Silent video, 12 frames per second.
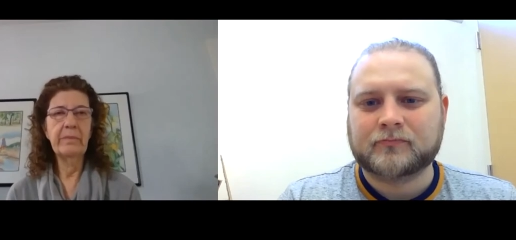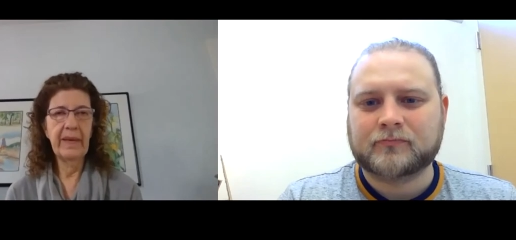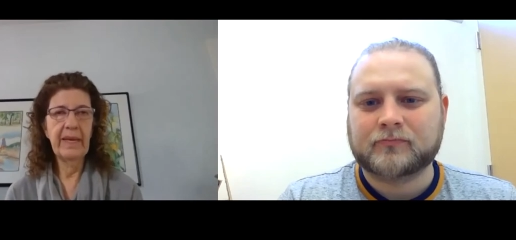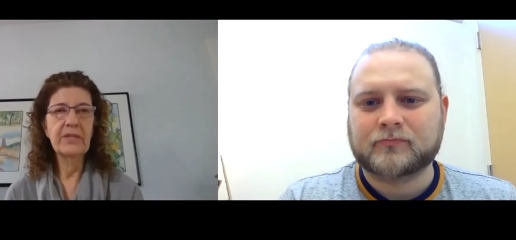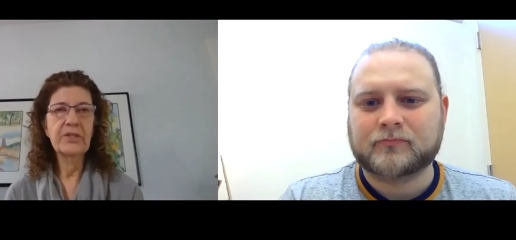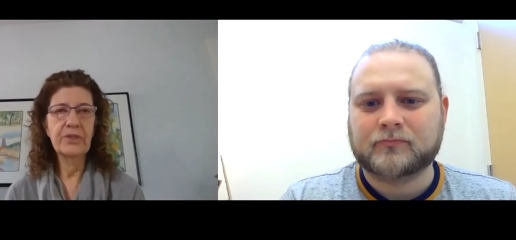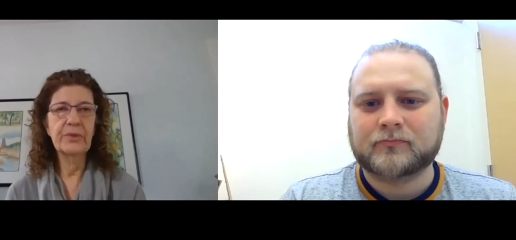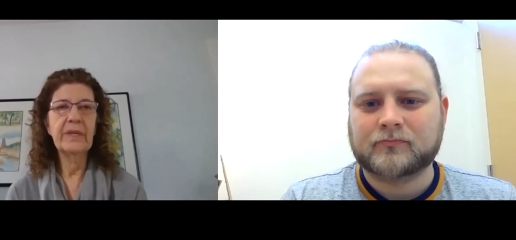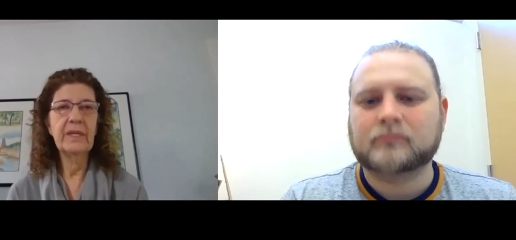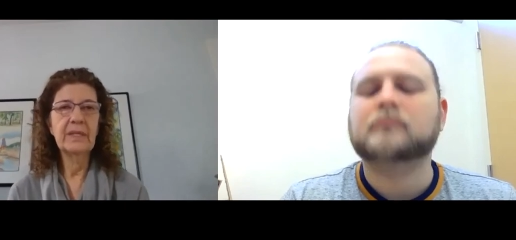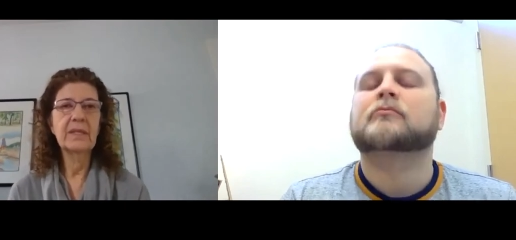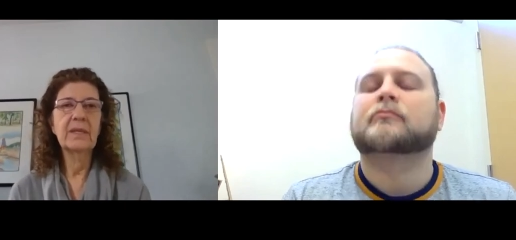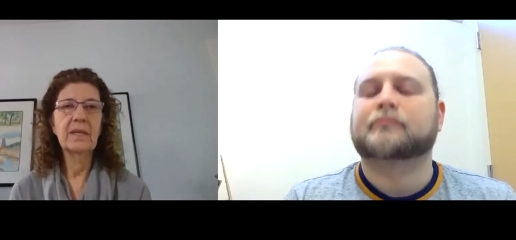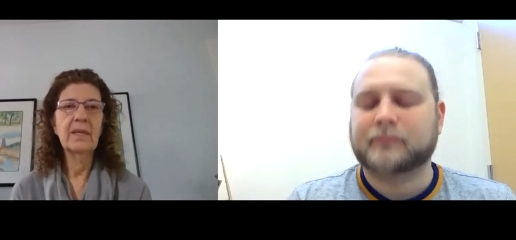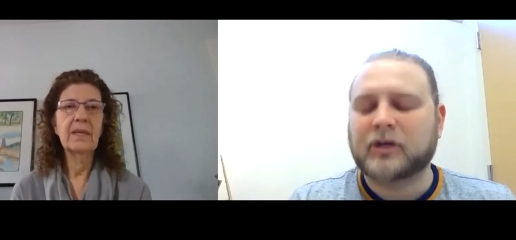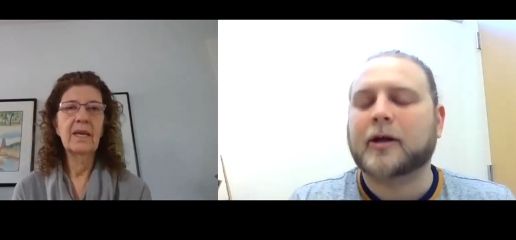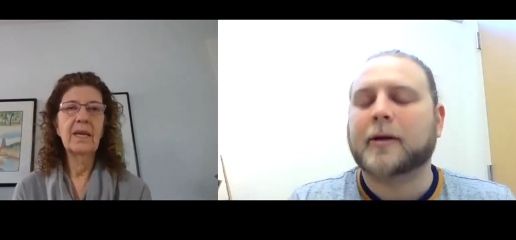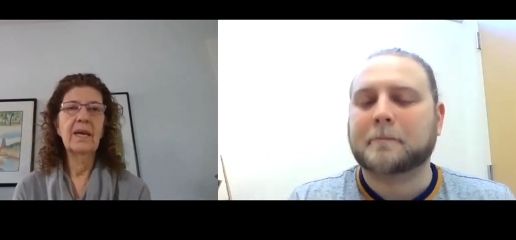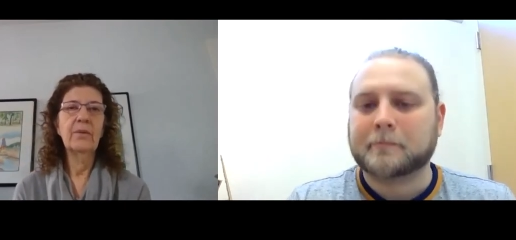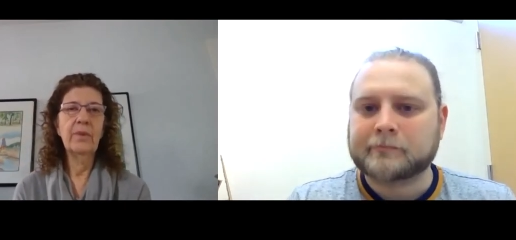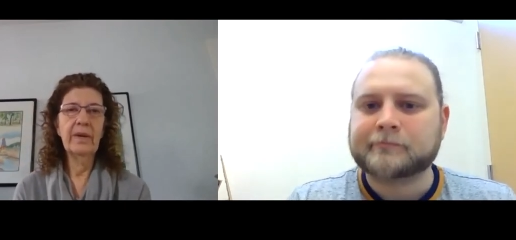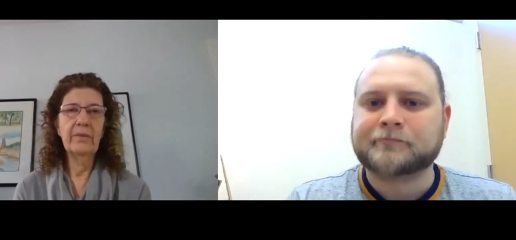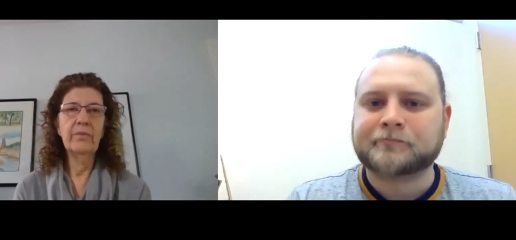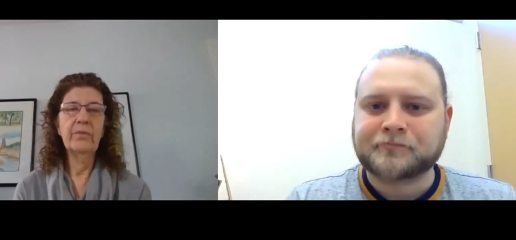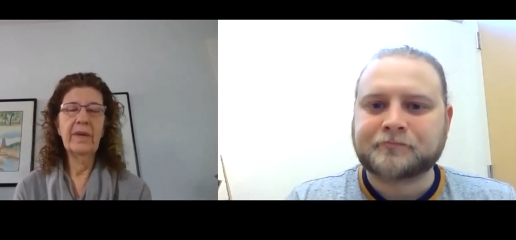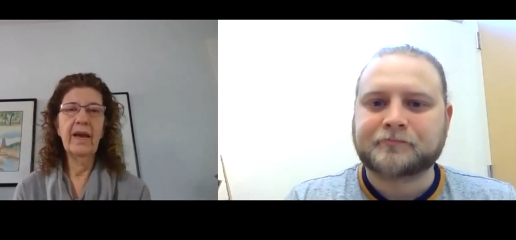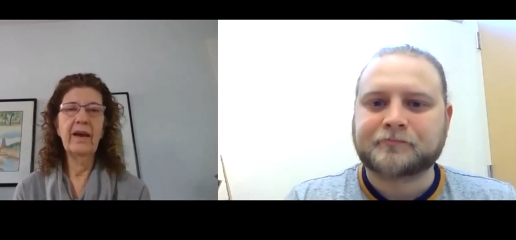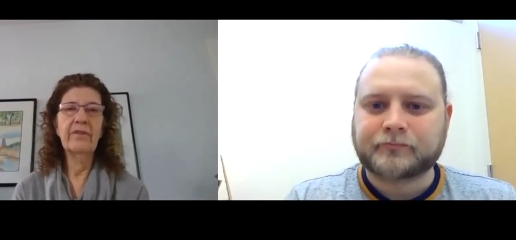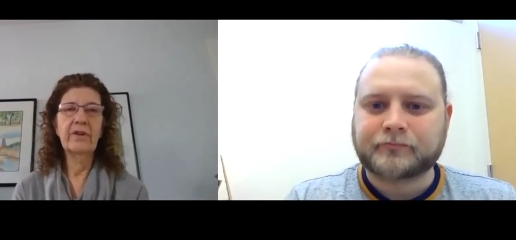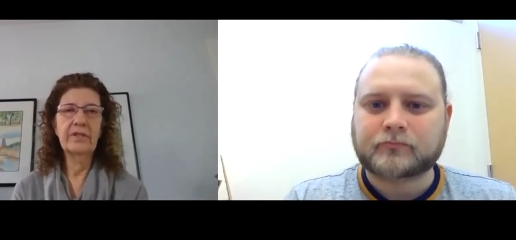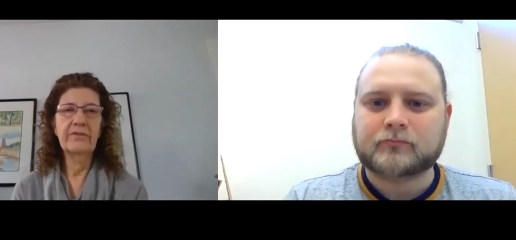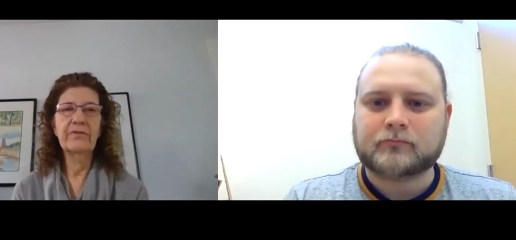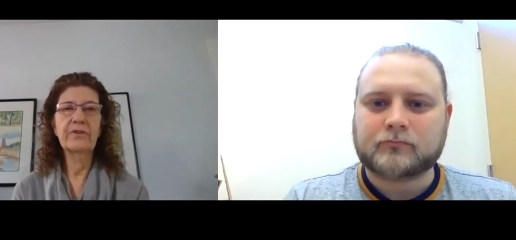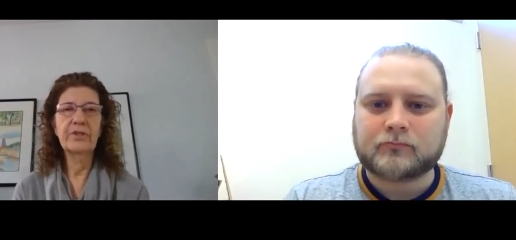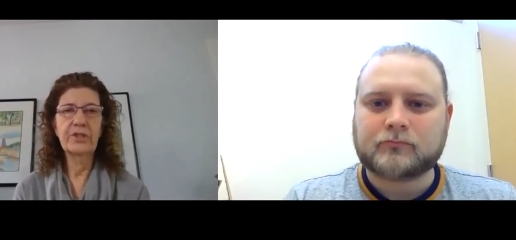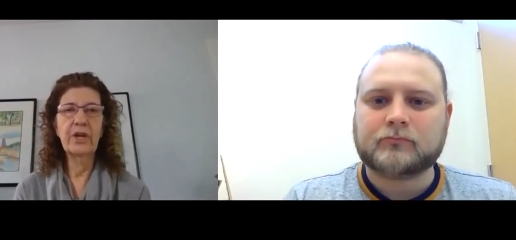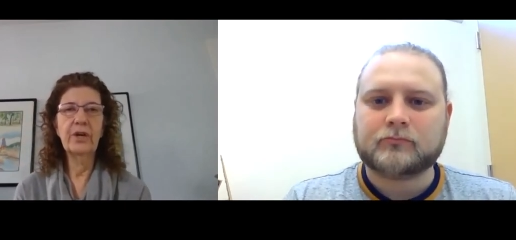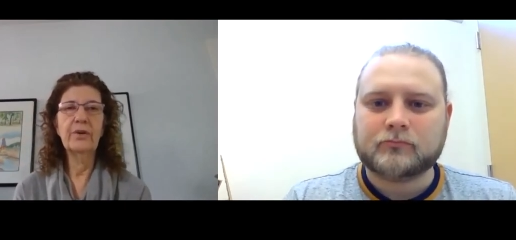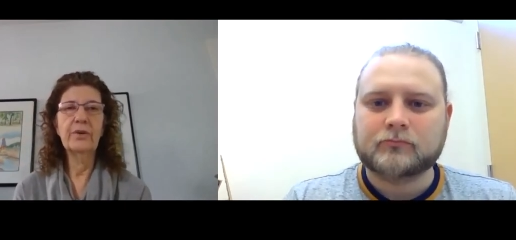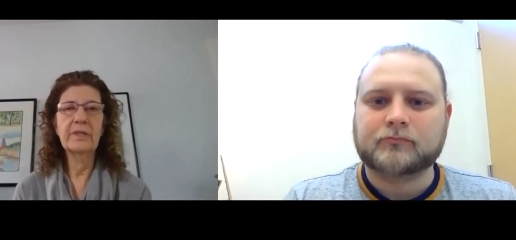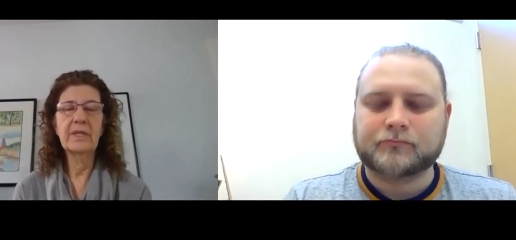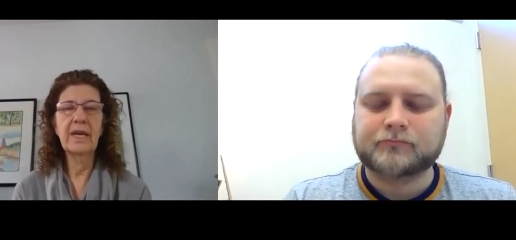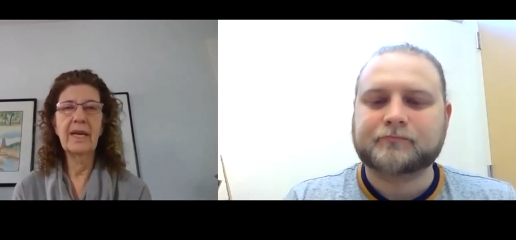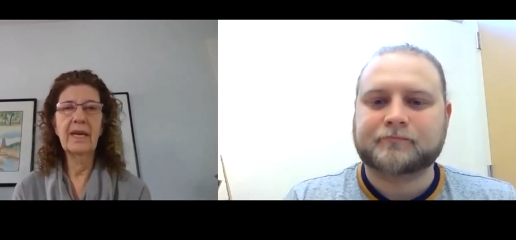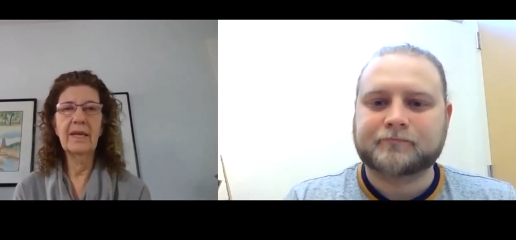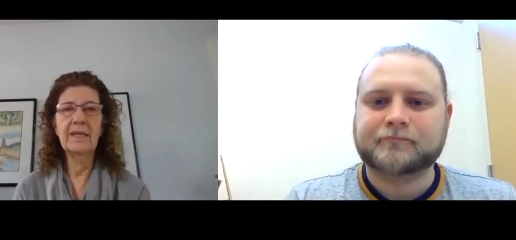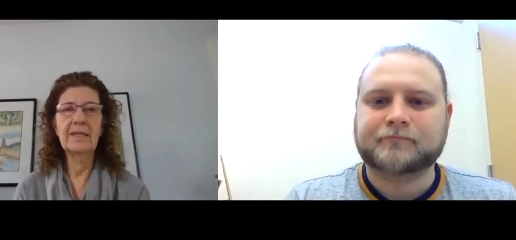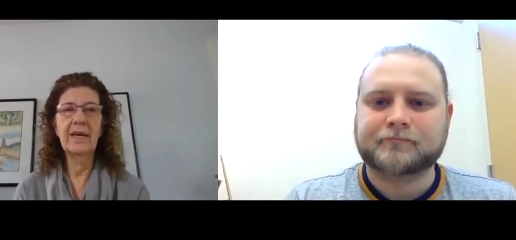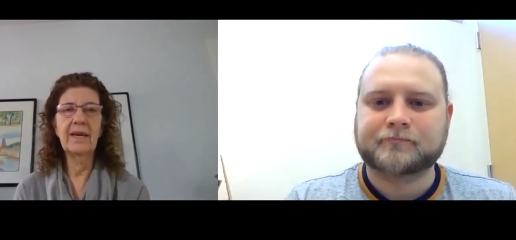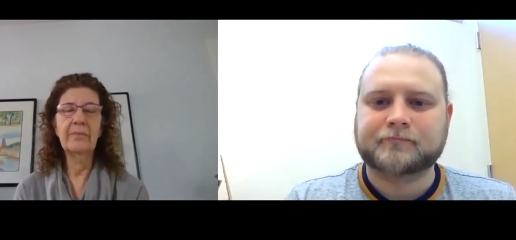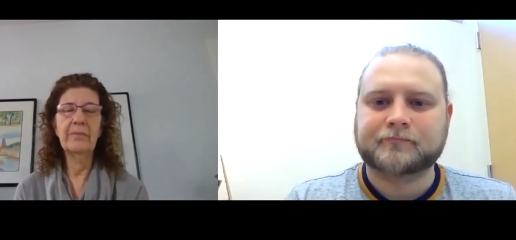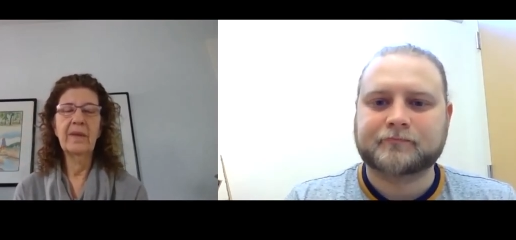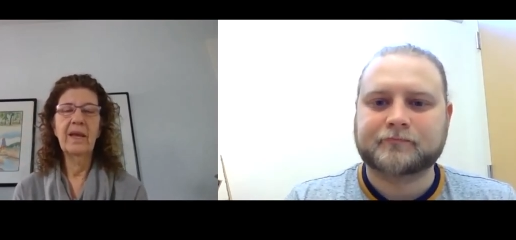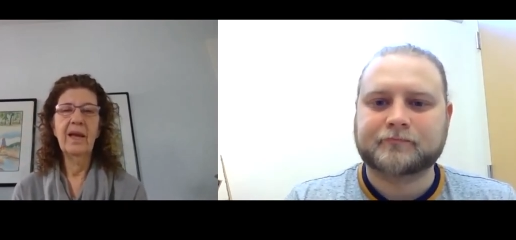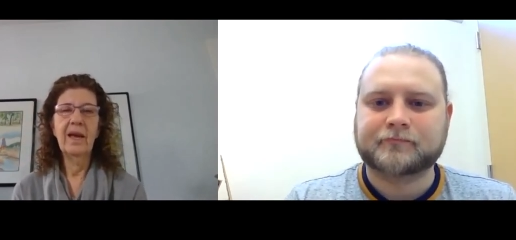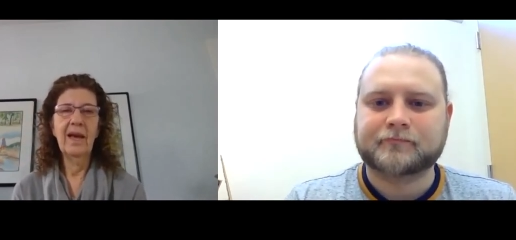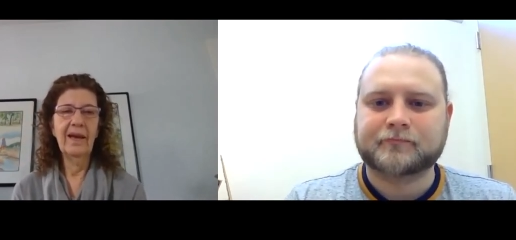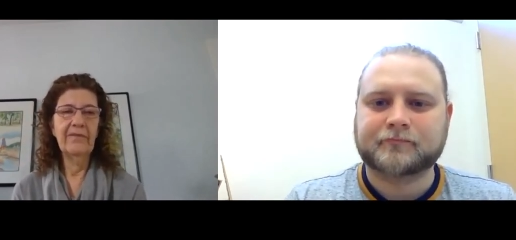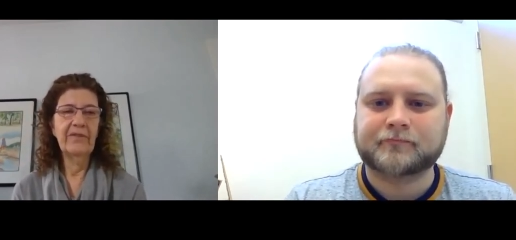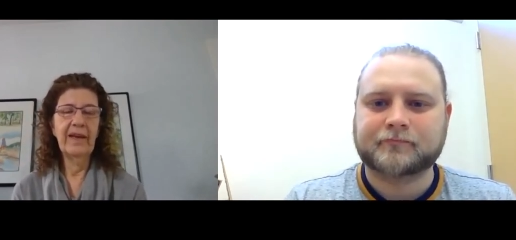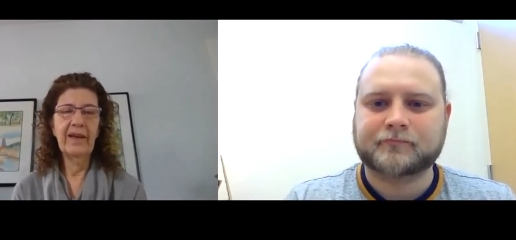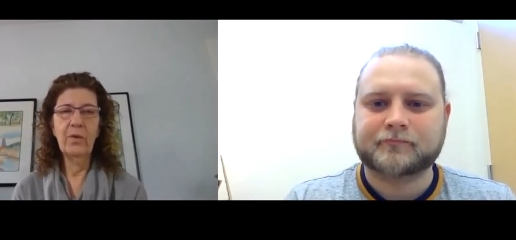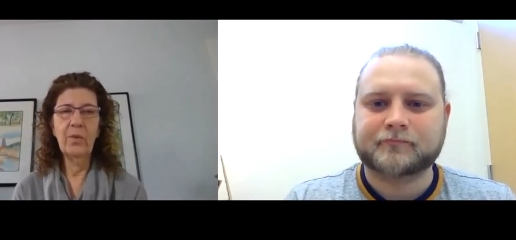Speaker 1: at Main Street okay. we have our different shows, and um, I've had a